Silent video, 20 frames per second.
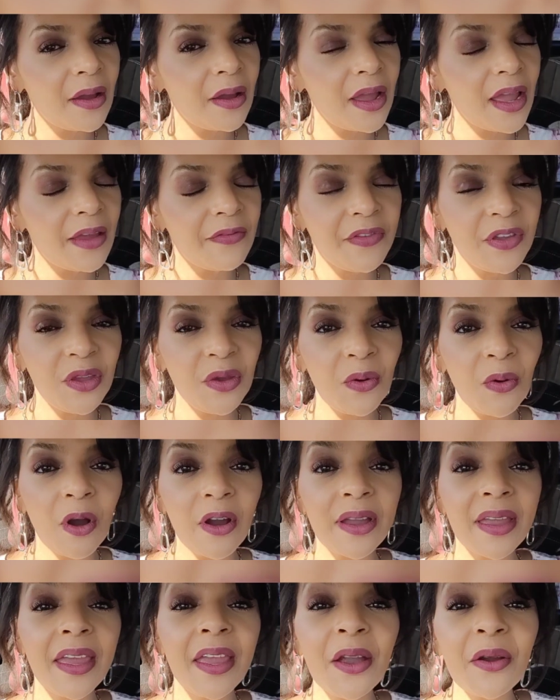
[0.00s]
If you are
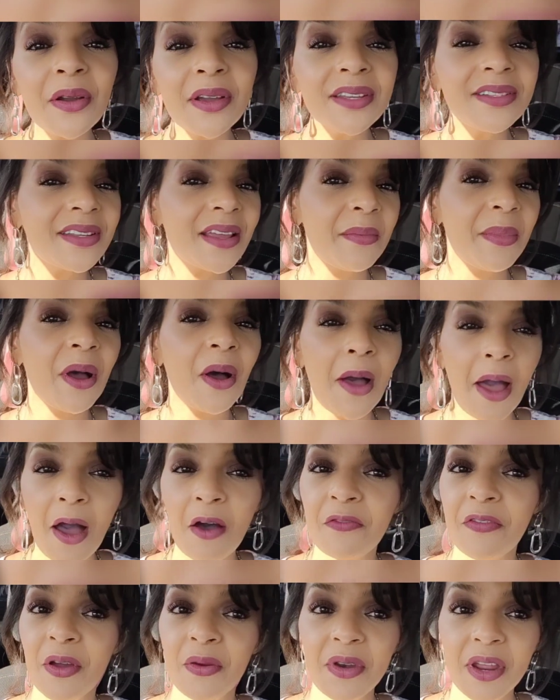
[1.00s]
curious about how
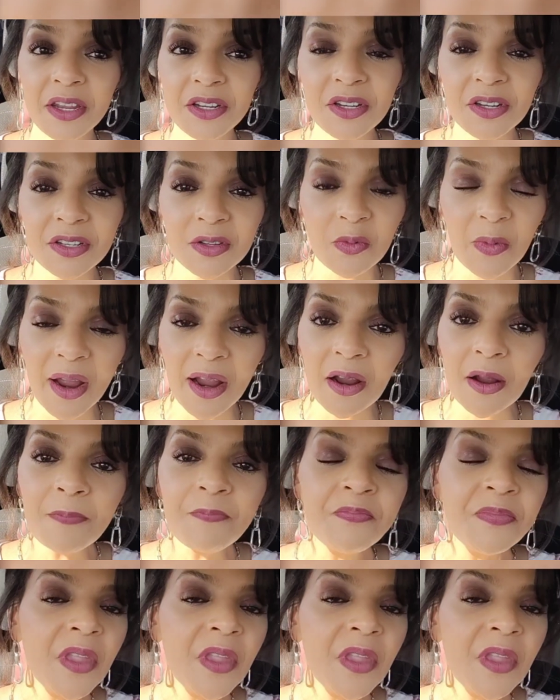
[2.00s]
foundations wear,